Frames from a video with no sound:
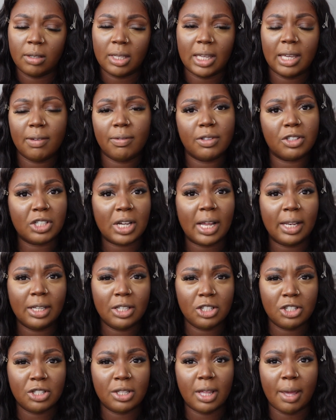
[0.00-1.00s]
even
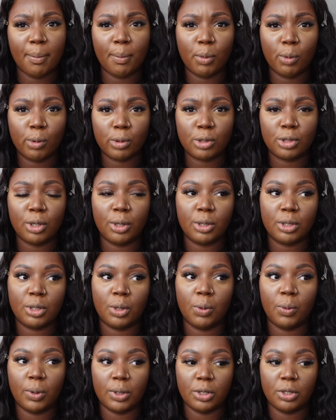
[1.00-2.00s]
challenge them also
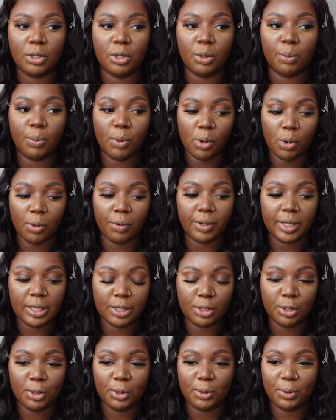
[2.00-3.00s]
to want to pour
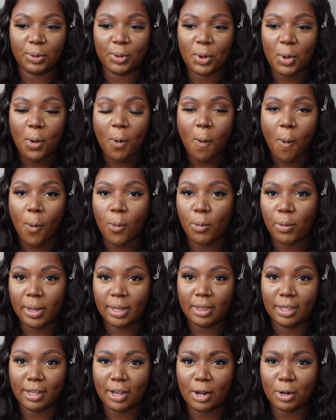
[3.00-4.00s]
into we,
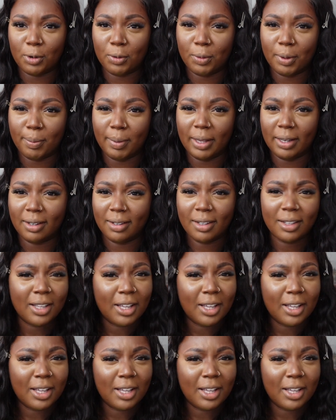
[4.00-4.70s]
the younger women.